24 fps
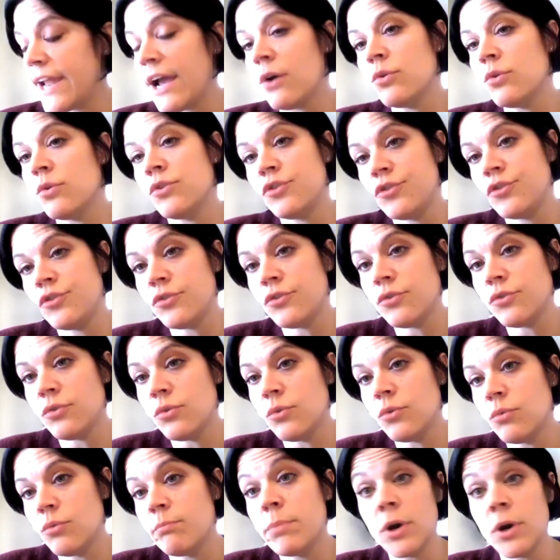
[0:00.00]
out
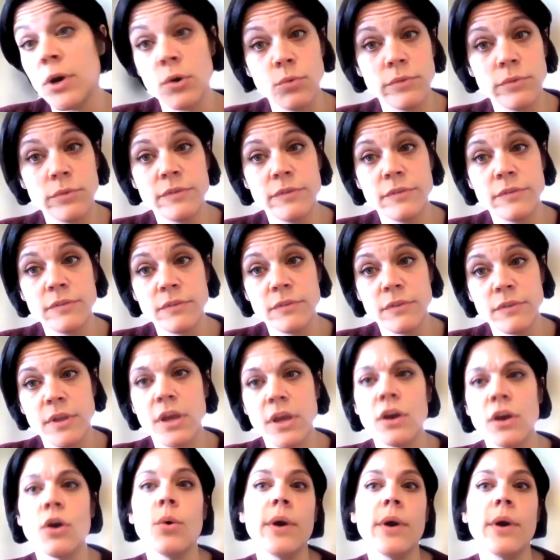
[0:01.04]
to boats
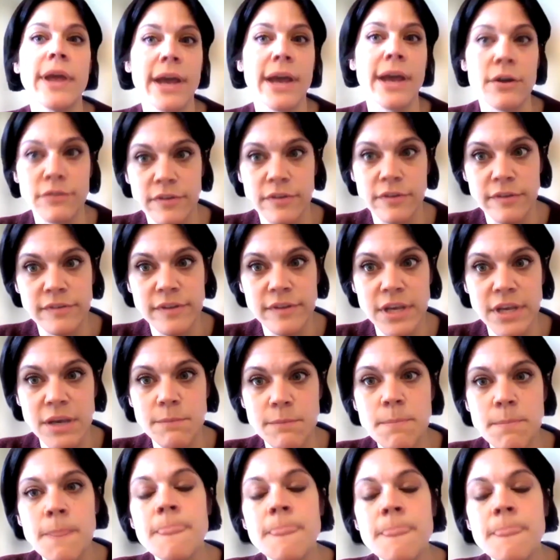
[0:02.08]
and going out to sea.